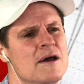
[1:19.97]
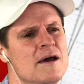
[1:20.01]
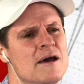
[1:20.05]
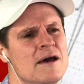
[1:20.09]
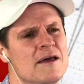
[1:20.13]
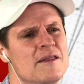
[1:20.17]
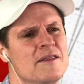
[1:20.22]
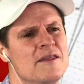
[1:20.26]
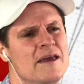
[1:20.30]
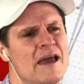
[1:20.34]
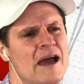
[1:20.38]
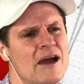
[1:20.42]

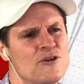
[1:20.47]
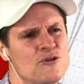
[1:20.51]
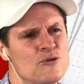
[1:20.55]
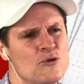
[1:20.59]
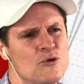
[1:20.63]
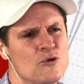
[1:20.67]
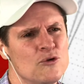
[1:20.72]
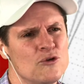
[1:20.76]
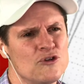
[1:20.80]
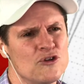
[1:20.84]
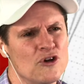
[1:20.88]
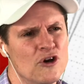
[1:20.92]
The
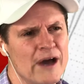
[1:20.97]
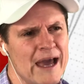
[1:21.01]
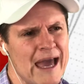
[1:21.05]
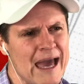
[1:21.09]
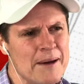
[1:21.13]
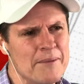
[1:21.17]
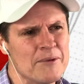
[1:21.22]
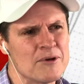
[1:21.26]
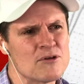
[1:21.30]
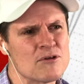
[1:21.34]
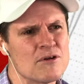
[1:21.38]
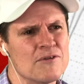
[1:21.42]
actual
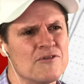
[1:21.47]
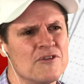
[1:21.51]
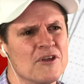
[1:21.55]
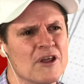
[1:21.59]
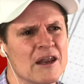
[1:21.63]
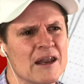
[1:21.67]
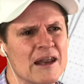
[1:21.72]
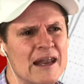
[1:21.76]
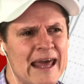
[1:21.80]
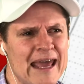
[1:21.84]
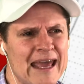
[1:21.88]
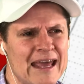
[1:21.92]
diameter of the
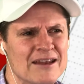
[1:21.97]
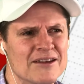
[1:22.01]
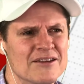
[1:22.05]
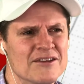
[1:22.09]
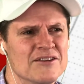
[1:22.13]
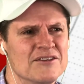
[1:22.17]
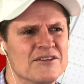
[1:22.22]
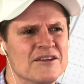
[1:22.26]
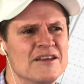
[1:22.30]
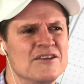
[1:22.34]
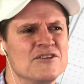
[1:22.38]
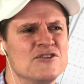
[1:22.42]

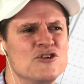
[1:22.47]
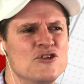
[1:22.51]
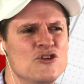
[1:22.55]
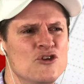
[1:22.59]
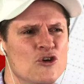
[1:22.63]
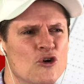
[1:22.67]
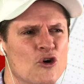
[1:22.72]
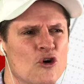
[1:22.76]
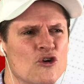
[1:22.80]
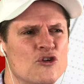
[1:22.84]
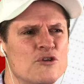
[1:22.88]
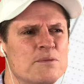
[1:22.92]
lens is
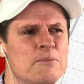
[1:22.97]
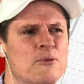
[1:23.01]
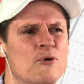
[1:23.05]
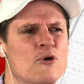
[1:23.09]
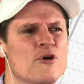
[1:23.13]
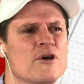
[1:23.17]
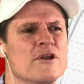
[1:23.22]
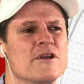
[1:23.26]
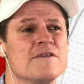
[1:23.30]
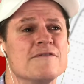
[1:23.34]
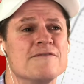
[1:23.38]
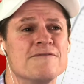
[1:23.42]

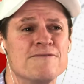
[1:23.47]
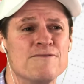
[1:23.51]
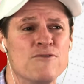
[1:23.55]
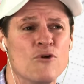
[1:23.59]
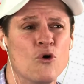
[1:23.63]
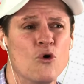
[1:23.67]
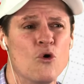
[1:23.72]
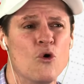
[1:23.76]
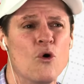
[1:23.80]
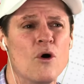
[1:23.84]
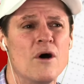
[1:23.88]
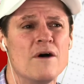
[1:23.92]

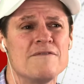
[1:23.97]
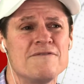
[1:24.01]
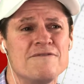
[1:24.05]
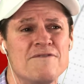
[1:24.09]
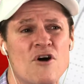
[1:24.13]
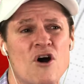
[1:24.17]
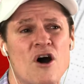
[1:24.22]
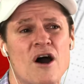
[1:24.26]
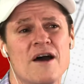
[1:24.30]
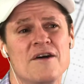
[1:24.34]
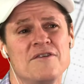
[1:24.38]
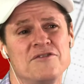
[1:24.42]

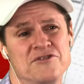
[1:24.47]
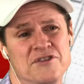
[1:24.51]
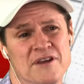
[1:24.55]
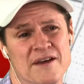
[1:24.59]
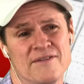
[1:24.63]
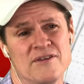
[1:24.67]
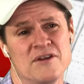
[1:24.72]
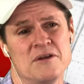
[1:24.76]
0.457